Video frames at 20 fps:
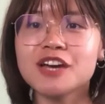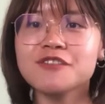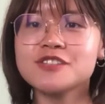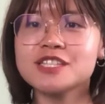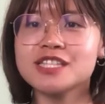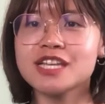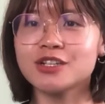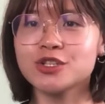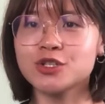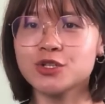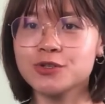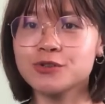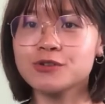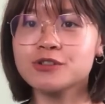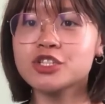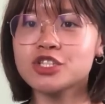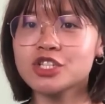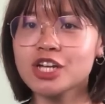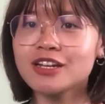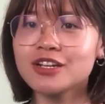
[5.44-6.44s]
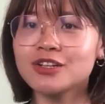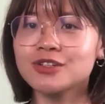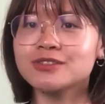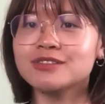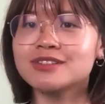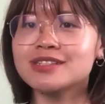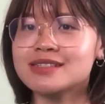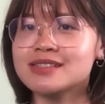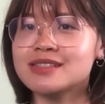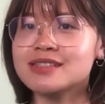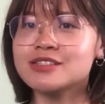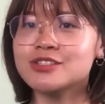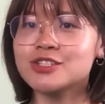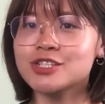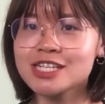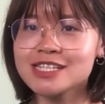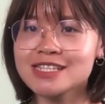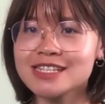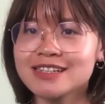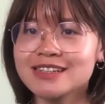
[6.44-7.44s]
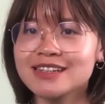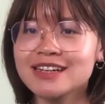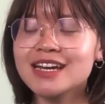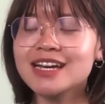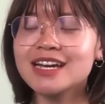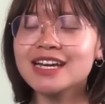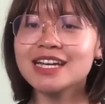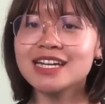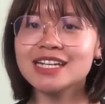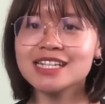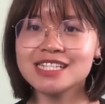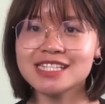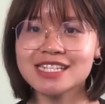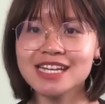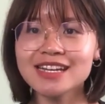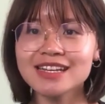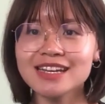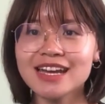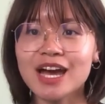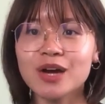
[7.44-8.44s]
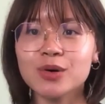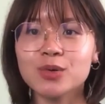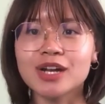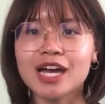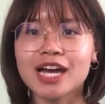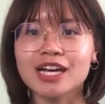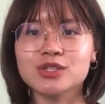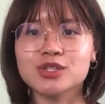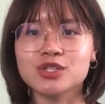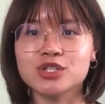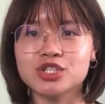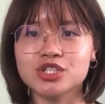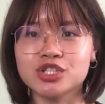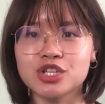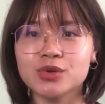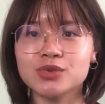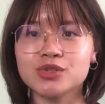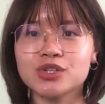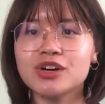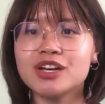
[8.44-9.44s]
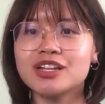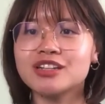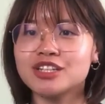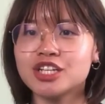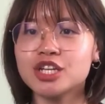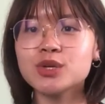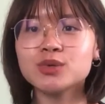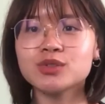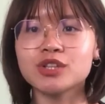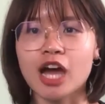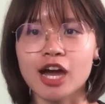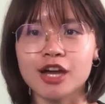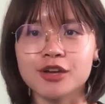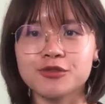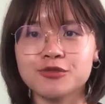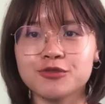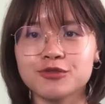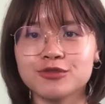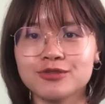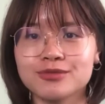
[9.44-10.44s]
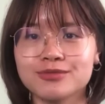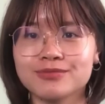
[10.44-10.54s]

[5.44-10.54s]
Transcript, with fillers: Knives and Tools channel. This is Jessie. Today I would like to show you a new knife.